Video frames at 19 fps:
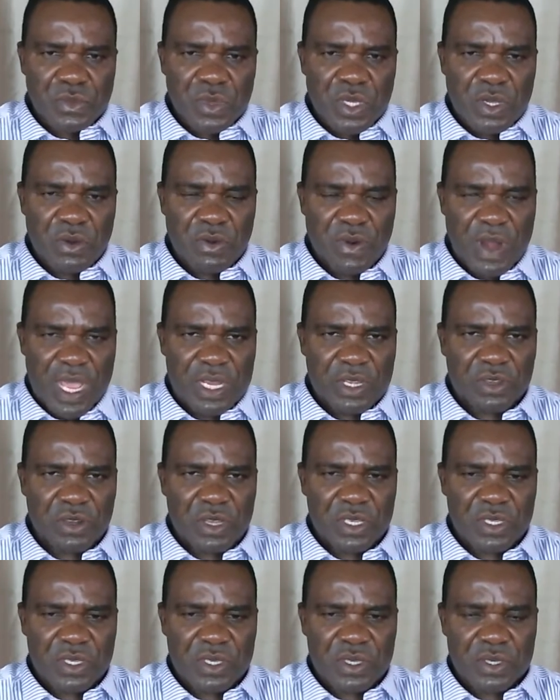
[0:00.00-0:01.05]
write
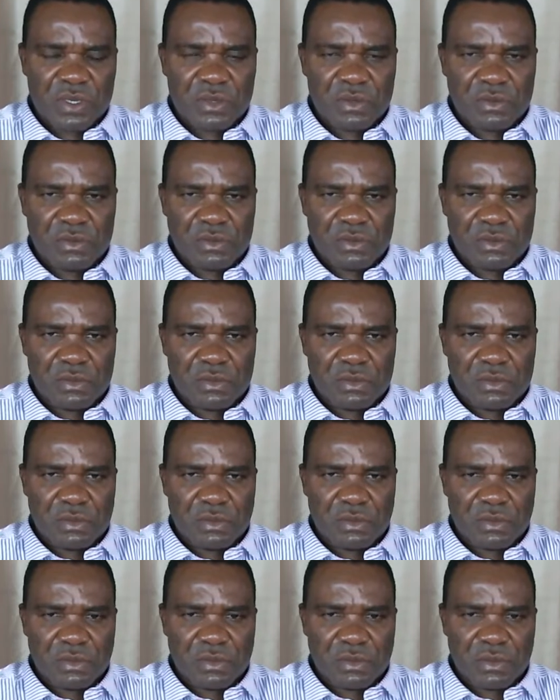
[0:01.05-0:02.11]
us,
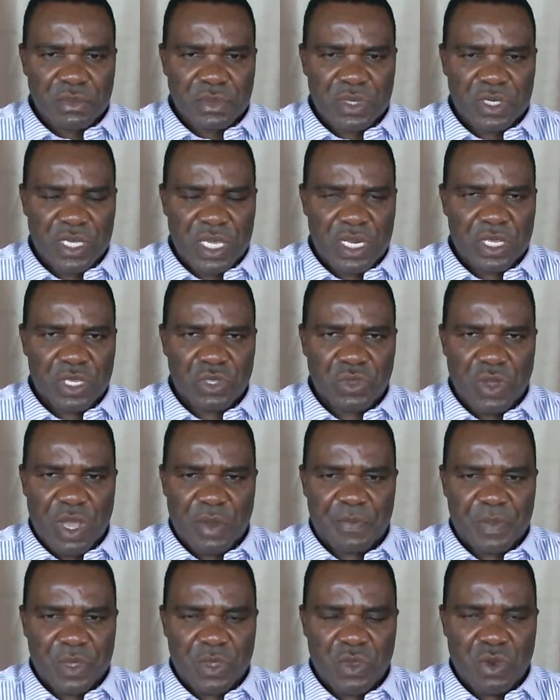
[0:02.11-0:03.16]
send it to
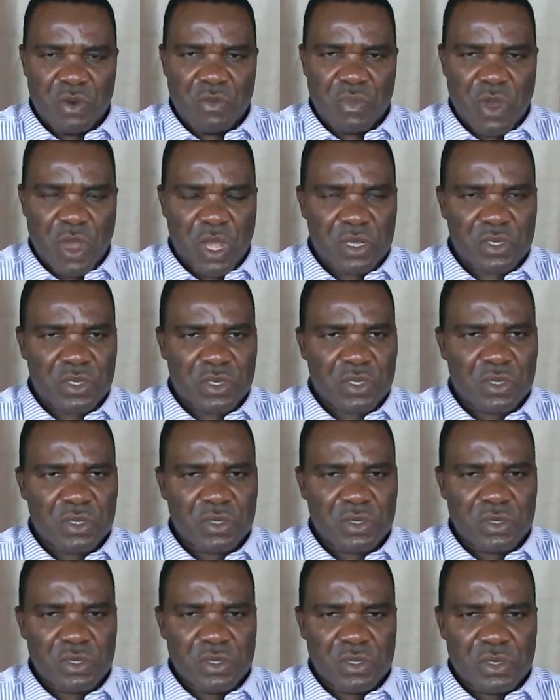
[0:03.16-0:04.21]
our PO box,
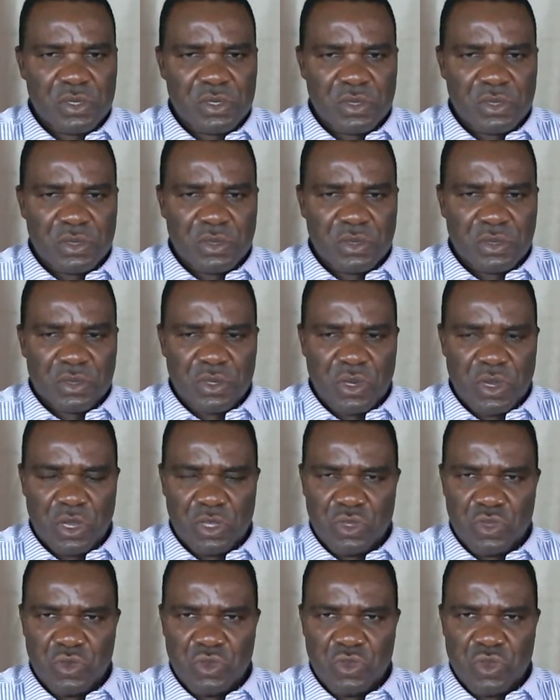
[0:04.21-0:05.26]
or
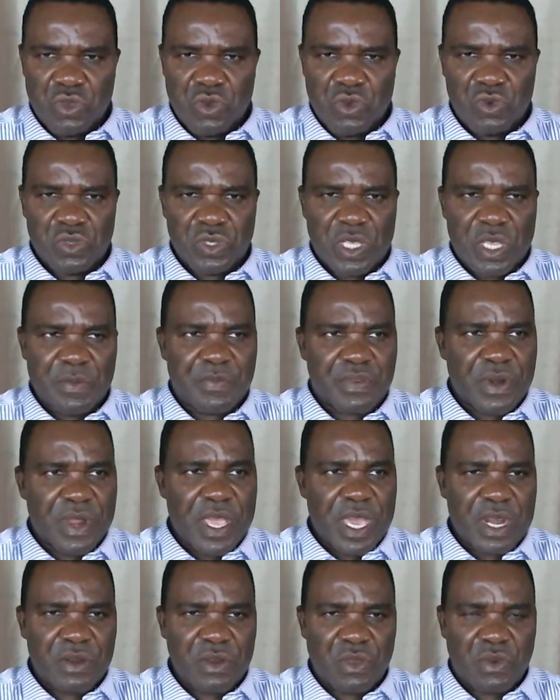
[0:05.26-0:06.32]
you use the
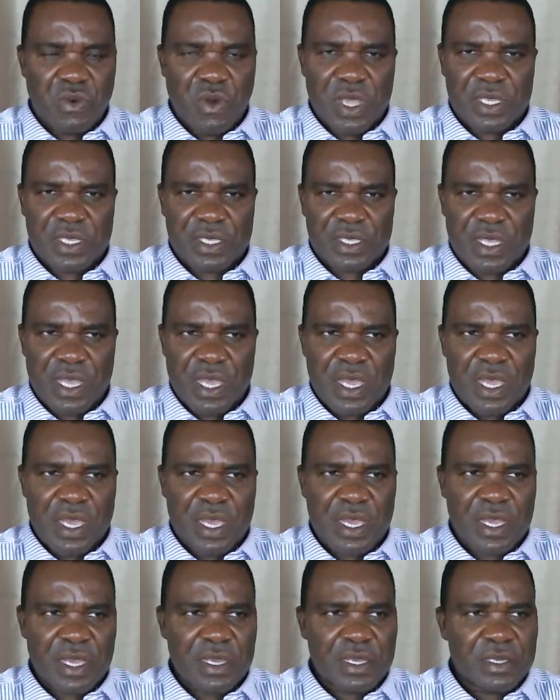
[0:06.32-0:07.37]
prayer request
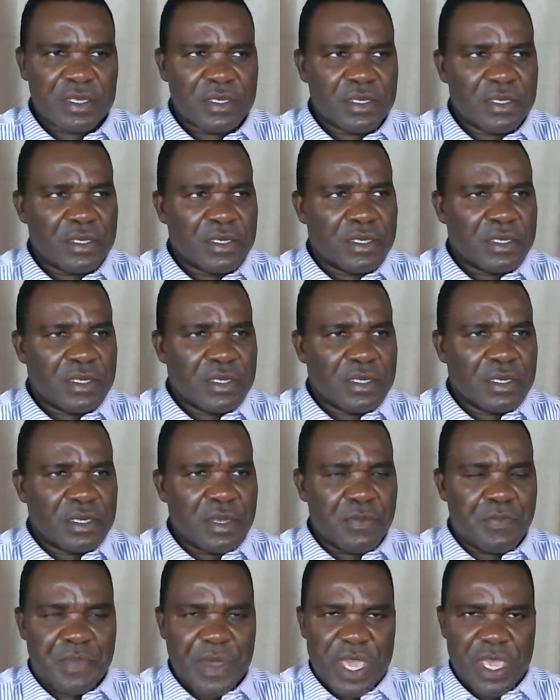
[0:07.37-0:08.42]
uh,
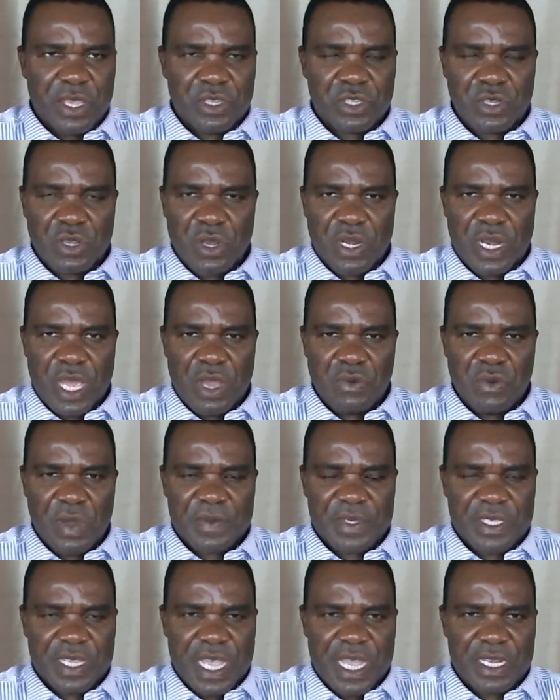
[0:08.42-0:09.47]
page on our
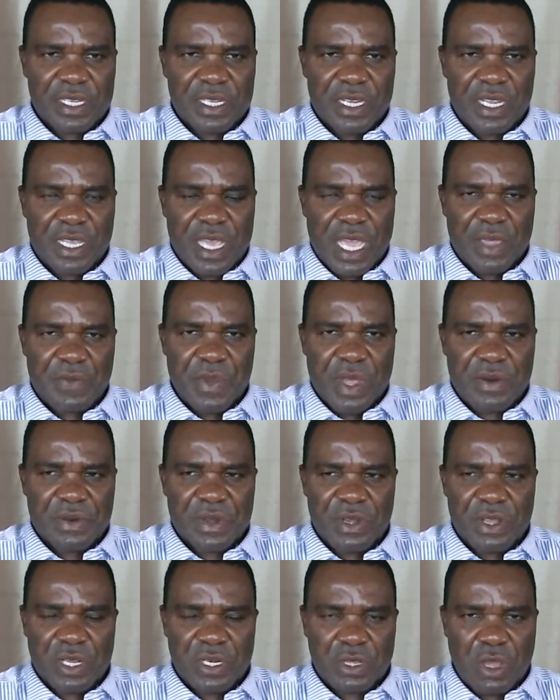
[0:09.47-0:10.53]
website,
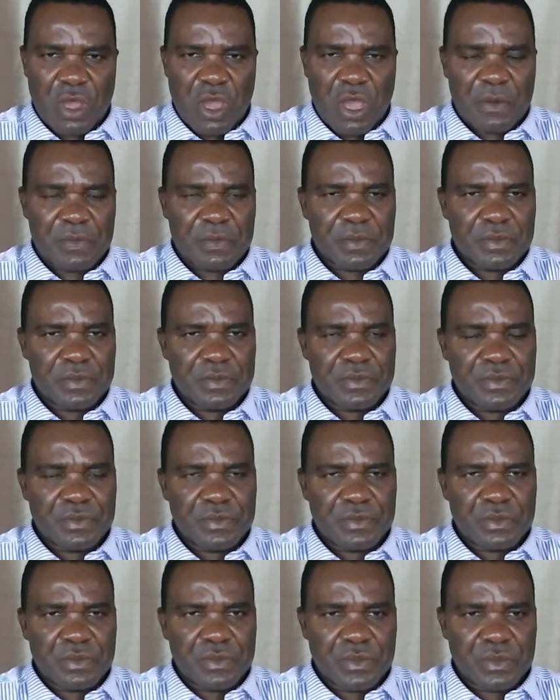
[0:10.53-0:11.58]
idikaimeri.com,
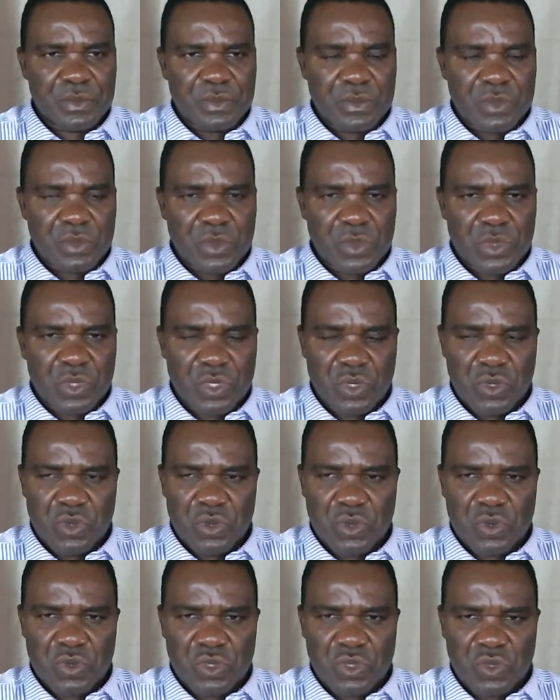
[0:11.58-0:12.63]

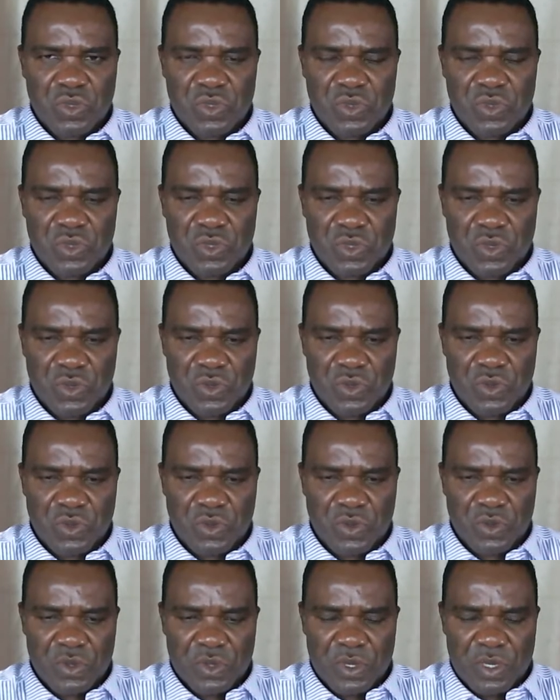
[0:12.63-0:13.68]
to, to,
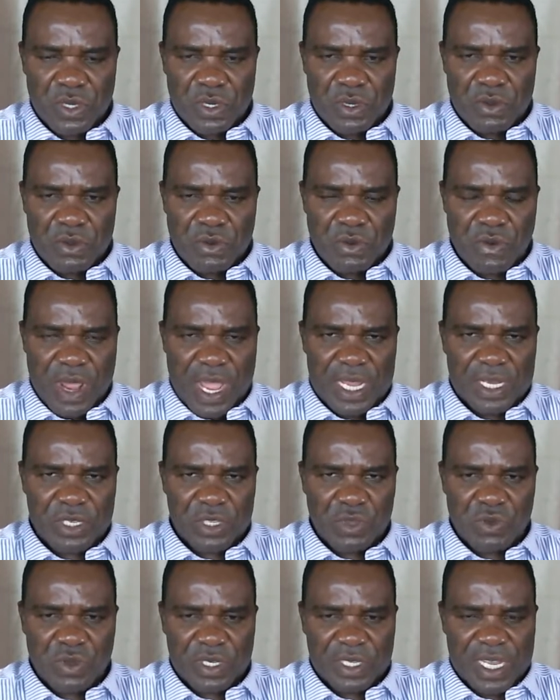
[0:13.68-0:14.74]
to write
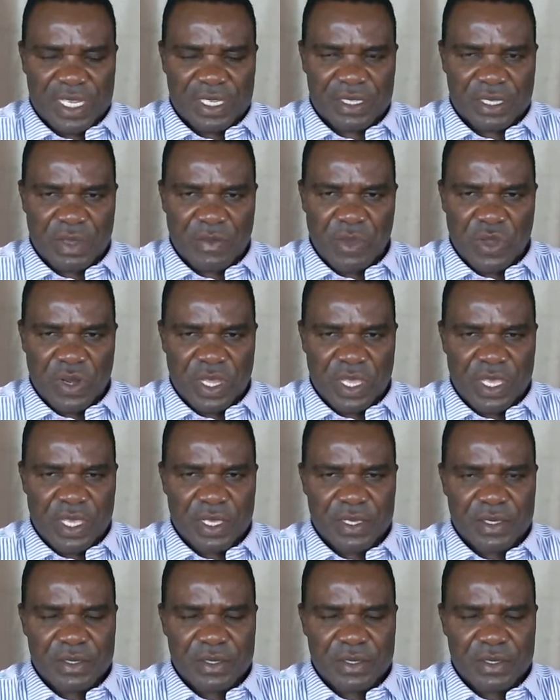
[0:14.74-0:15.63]
your testimony